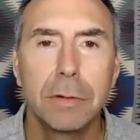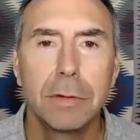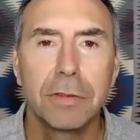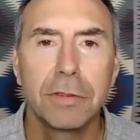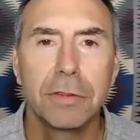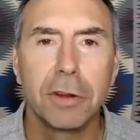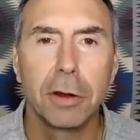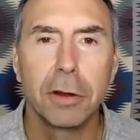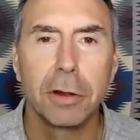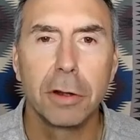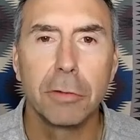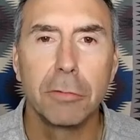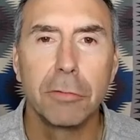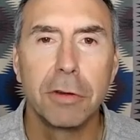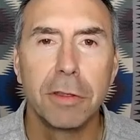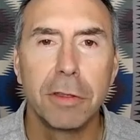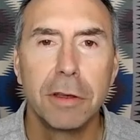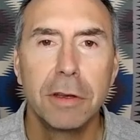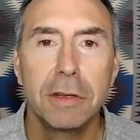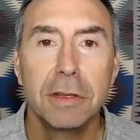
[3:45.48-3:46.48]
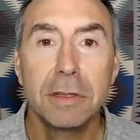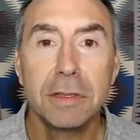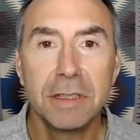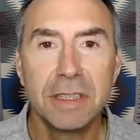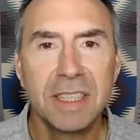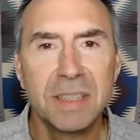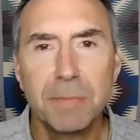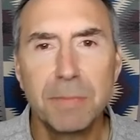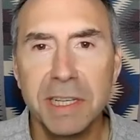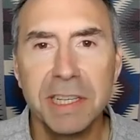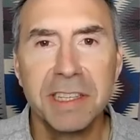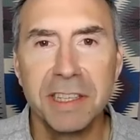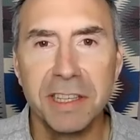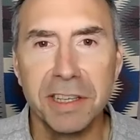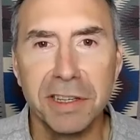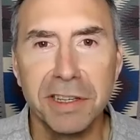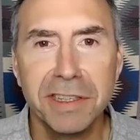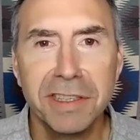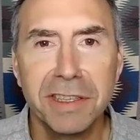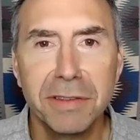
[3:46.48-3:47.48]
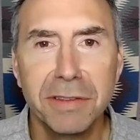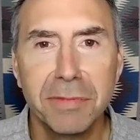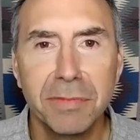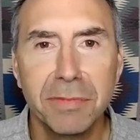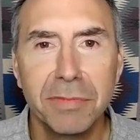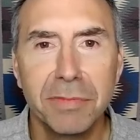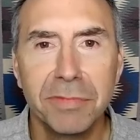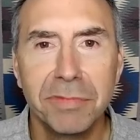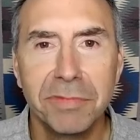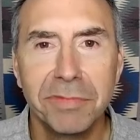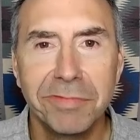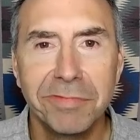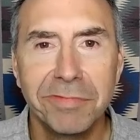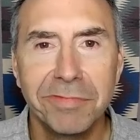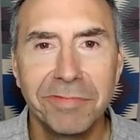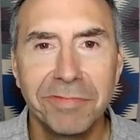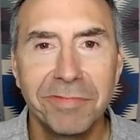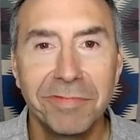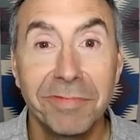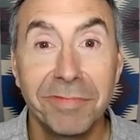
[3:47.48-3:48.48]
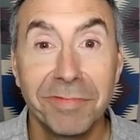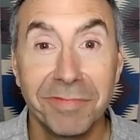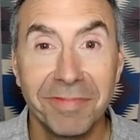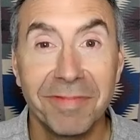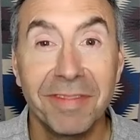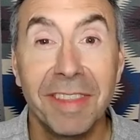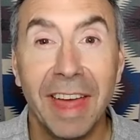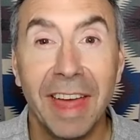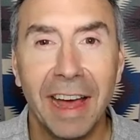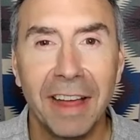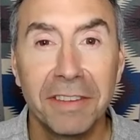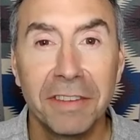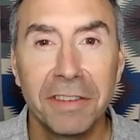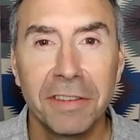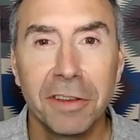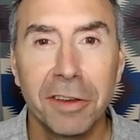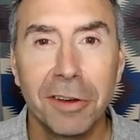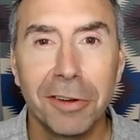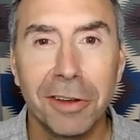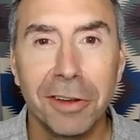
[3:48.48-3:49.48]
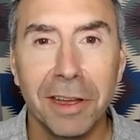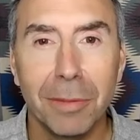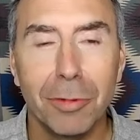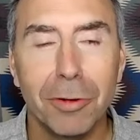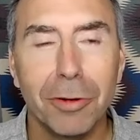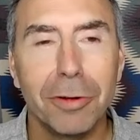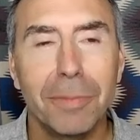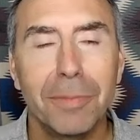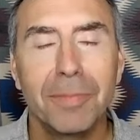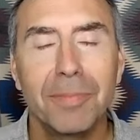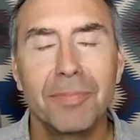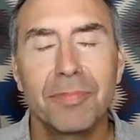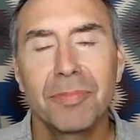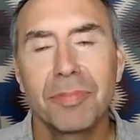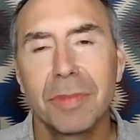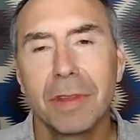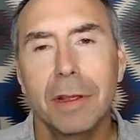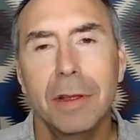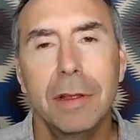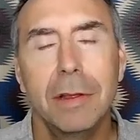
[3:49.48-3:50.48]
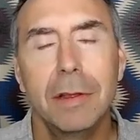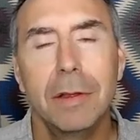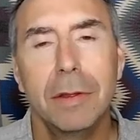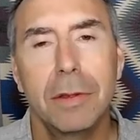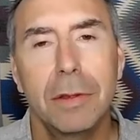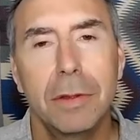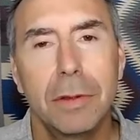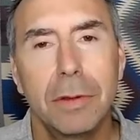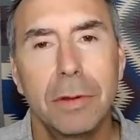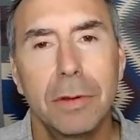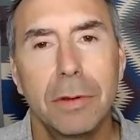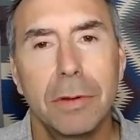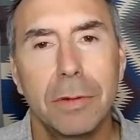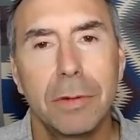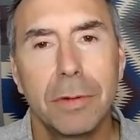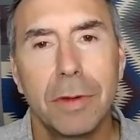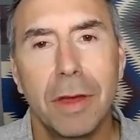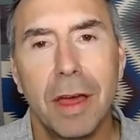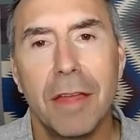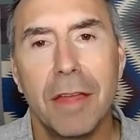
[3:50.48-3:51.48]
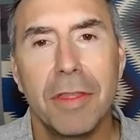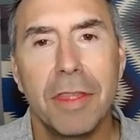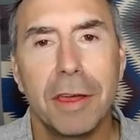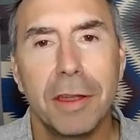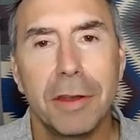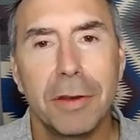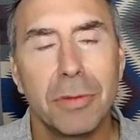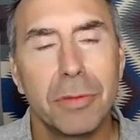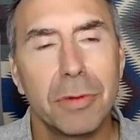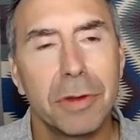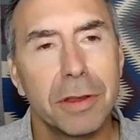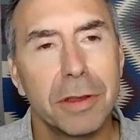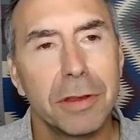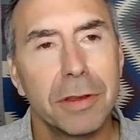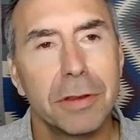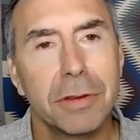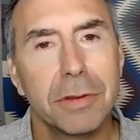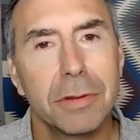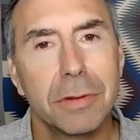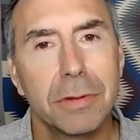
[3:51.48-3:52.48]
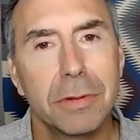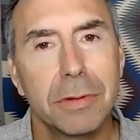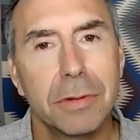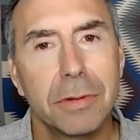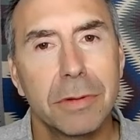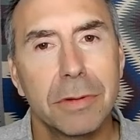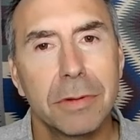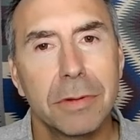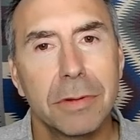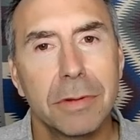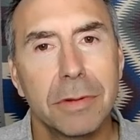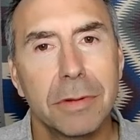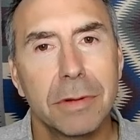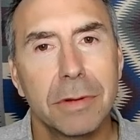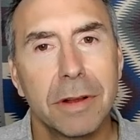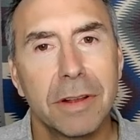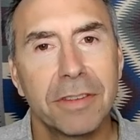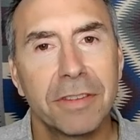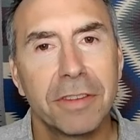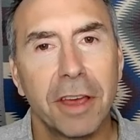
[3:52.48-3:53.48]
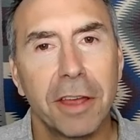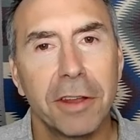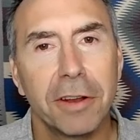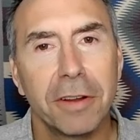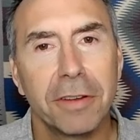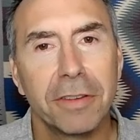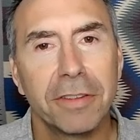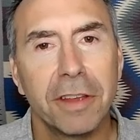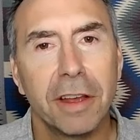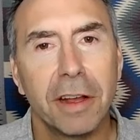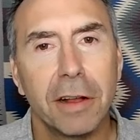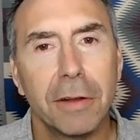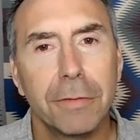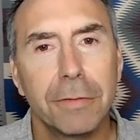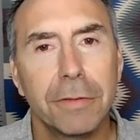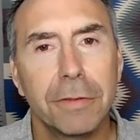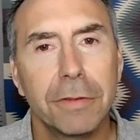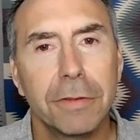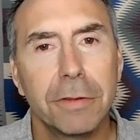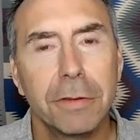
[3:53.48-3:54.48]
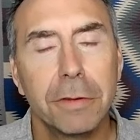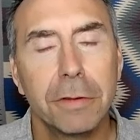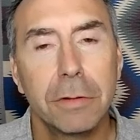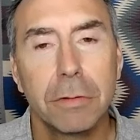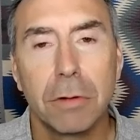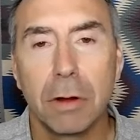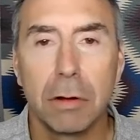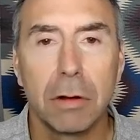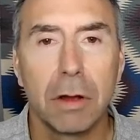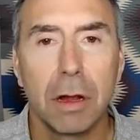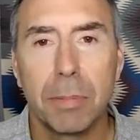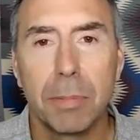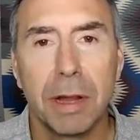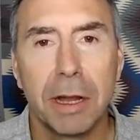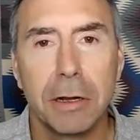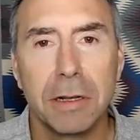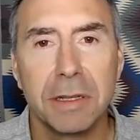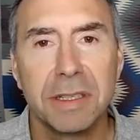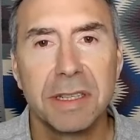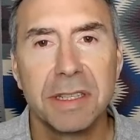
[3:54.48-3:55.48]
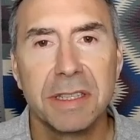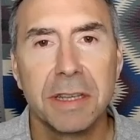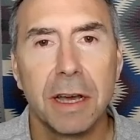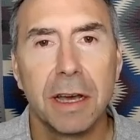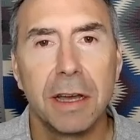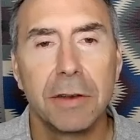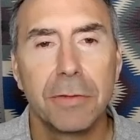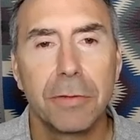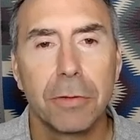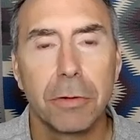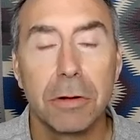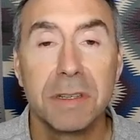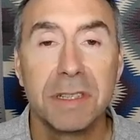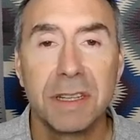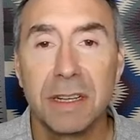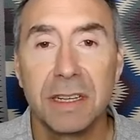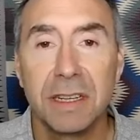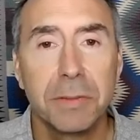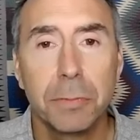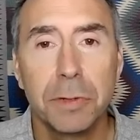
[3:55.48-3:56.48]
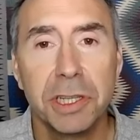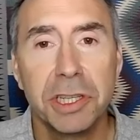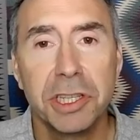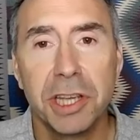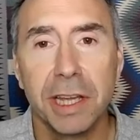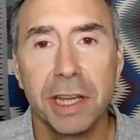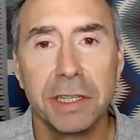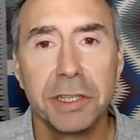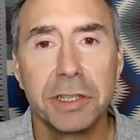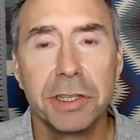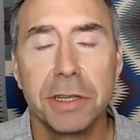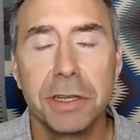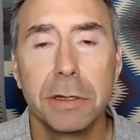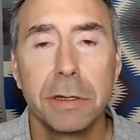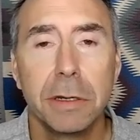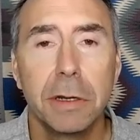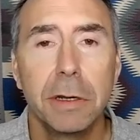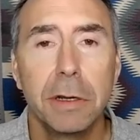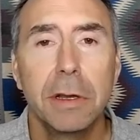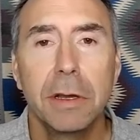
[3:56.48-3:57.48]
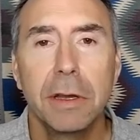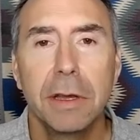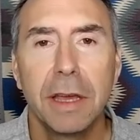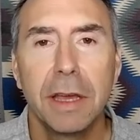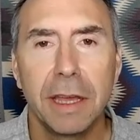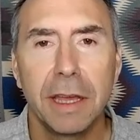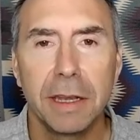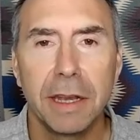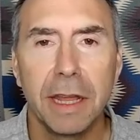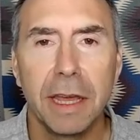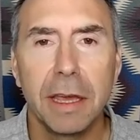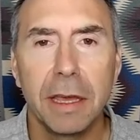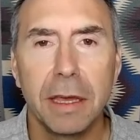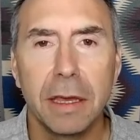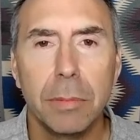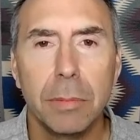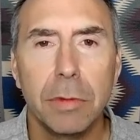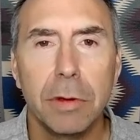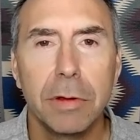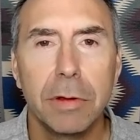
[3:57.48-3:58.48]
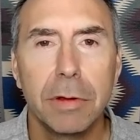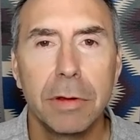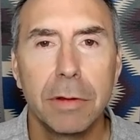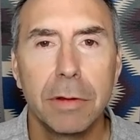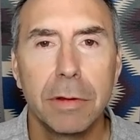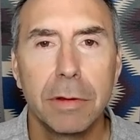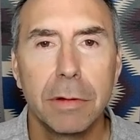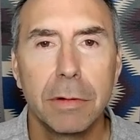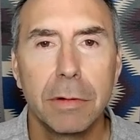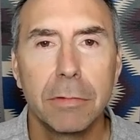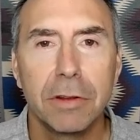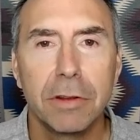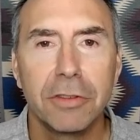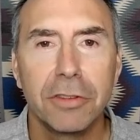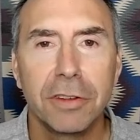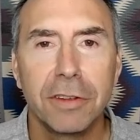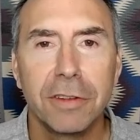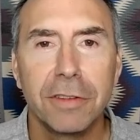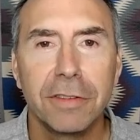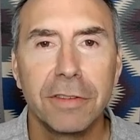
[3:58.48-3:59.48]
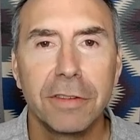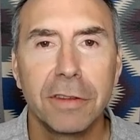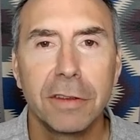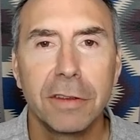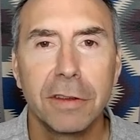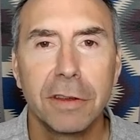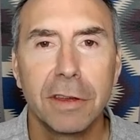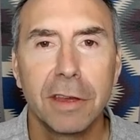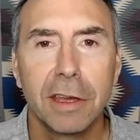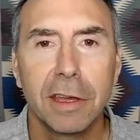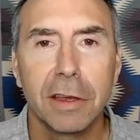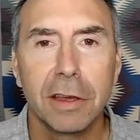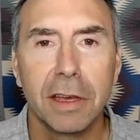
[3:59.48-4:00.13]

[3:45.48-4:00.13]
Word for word: starting with species. That's a label. And then we assign ourselves, well, our parents assigned for us, unless we changed it, a name, which is a